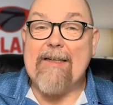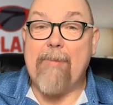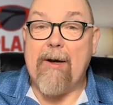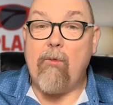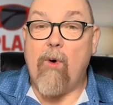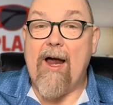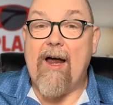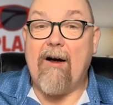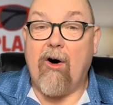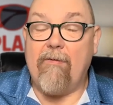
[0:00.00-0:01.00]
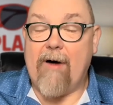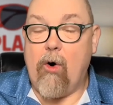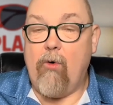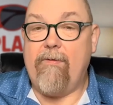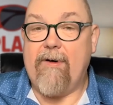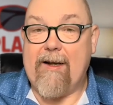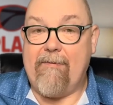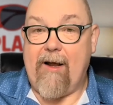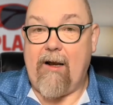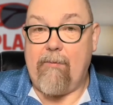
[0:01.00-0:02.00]
beware of
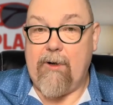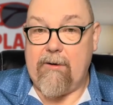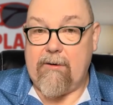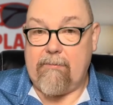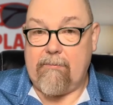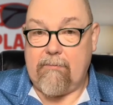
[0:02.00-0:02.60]
overdevelopment.